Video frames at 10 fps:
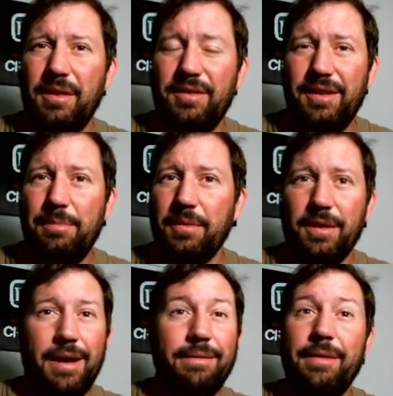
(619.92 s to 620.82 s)
and Deeper.
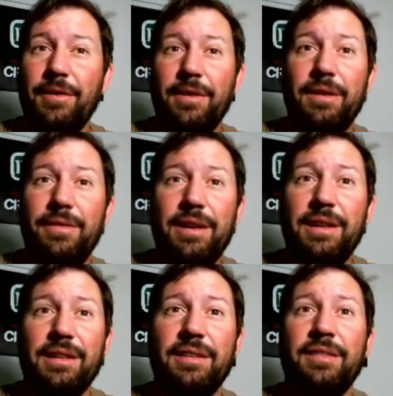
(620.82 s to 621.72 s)
I've never heard of any
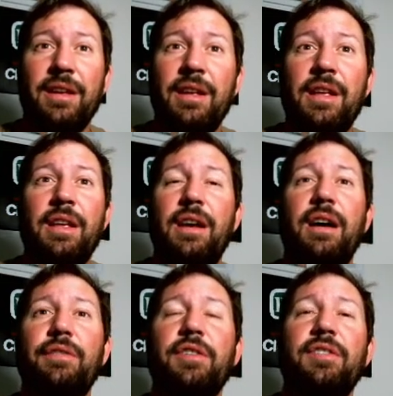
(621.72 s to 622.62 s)
of these.
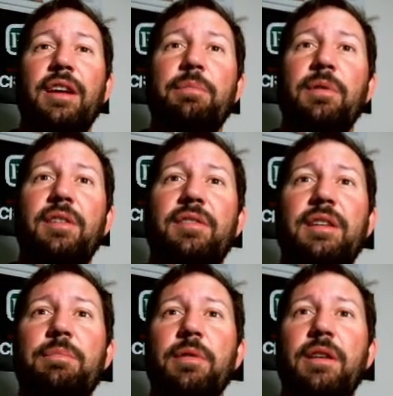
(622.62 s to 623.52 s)
For example, the
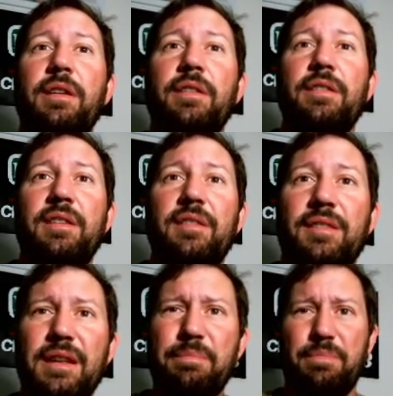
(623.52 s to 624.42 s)

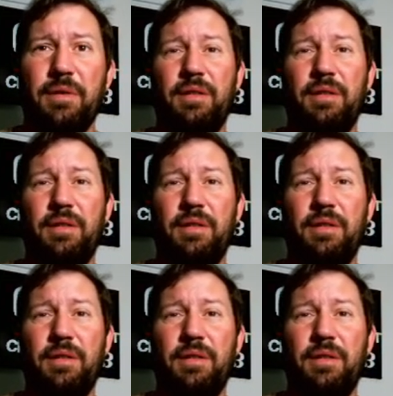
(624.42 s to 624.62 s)
Deeper